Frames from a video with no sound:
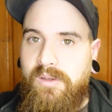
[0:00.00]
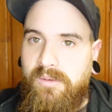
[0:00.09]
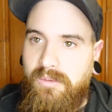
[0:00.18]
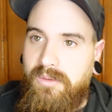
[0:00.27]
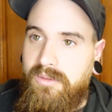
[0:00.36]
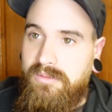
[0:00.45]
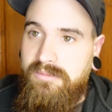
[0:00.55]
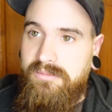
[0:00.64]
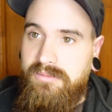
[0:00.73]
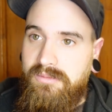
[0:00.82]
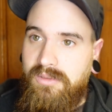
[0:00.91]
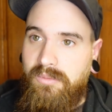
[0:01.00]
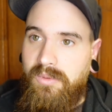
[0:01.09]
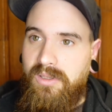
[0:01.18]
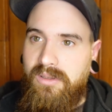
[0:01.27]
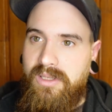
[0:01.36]
Or the
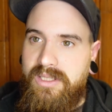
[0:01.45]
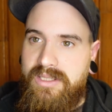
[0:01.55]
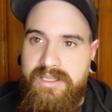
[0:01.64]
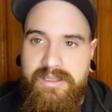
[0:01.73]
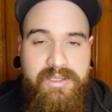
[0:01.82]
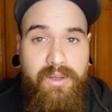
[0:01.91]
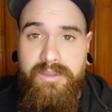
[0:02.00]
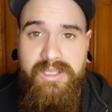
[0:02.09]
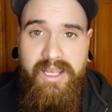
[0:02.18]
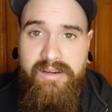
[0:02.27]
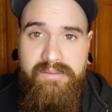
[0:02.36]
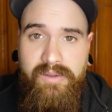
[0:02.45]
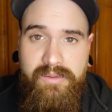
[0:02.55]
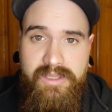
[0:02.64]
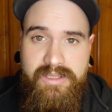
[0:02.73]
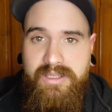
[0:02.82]
wall is totally out of
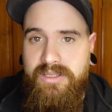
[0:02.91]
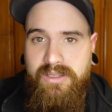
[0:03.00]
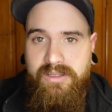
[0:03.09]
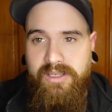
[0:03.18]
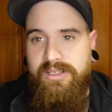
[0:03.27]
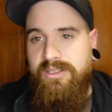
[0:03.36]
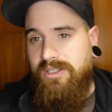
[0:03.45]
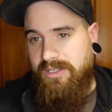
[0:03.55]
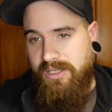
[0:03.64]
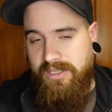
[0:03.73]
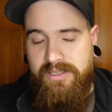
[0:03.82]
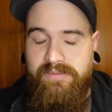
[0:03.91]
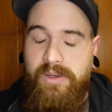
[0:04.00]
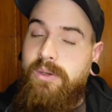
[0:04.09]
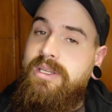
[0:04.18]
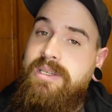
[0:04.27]
focus. It just says
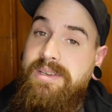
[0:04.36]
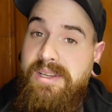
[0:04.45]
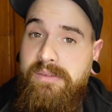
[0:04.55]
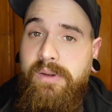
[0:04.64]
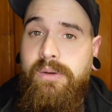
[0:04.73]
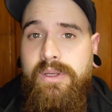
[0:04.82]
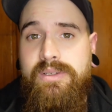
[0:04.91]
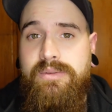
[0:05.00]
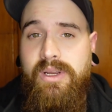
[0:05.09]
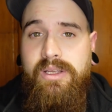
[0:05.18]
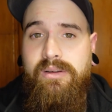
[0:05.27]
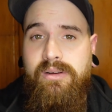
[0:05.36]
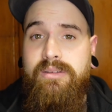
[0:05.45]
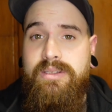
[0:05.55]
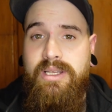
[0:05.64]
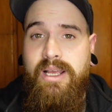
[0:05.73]
focus and defocus right here
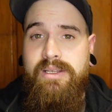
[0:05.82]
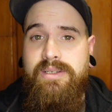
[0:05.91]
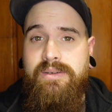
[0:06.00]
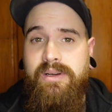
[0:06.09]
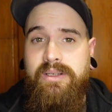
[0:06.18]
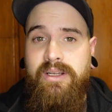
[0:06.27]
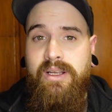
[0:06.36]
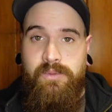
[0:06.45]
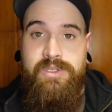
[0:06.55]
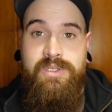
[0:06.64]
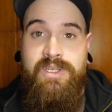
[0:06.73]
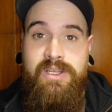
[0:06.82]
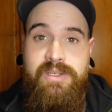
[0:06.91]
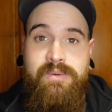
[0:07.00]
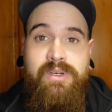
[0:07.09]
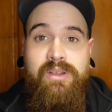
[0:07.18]
on the side screen, which is
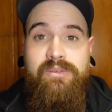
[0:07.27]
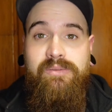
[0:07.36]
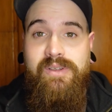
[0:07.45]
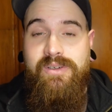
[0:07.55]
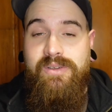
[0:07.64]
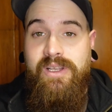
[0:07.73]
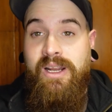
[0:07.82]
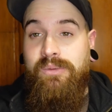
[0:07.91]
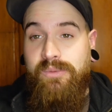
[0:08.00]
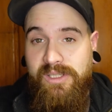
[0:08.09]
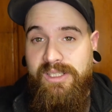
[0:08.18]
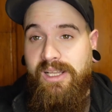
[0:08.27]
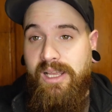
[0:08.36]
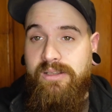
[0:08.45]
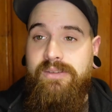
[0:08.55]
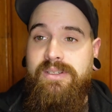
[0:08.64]
also another feature that I really
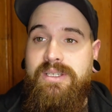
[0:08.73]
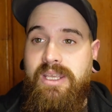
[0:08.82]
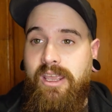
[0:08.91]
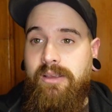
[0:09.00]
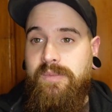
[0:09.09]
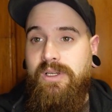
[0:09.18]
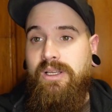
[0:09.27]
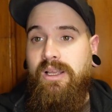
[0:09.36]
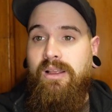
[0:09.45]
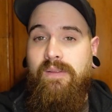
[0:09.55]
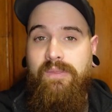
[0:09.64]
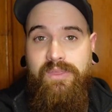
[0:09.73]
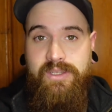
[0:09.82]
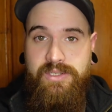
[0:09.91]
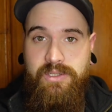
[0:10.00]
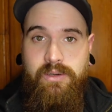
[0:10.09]
like on this camera.
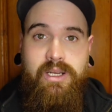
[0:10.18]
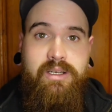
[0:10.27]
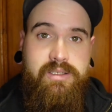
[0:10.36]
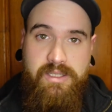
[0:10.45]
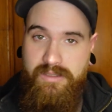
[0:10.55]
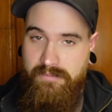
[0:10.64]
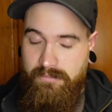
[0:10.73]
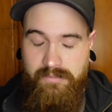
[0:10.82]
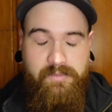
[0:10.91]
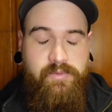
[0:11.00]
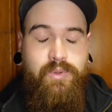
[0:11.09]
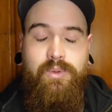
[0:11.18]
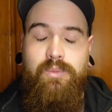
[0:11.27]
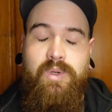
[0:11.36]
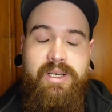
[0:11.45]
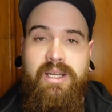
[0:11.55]
The screen is full
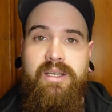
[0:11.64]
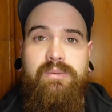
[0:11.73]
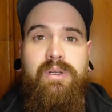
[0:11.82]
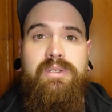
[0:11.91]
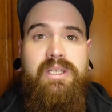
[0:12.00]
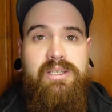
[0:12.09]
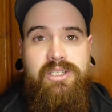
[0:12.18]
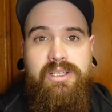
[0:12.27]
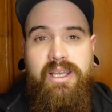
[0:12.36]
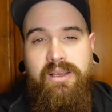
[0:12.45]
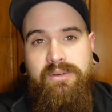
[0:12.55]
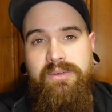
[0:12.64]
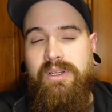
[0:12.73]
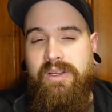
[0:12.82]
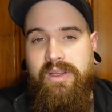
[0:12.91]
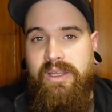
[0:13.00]
180 rotation out,
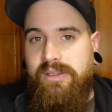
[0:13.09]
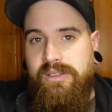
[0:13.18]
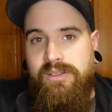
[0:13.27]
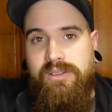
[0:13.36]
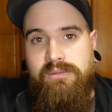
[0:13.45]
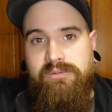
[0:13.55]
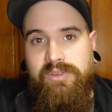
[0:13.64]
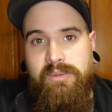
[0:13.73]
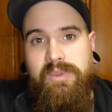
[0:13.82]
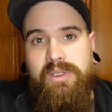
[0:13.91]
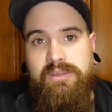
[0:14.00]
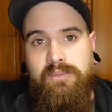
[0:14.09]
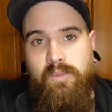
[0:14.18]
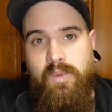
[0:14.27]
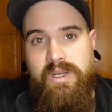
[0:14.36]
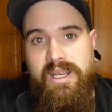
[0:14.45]
and then you can flip it
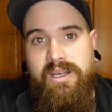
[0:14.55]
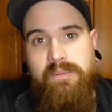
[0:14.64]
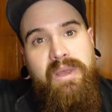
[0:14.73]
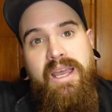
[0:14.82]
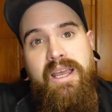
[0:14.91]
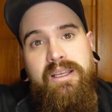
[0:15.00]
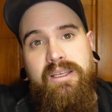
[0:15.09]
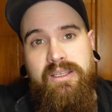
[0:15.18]
180 back,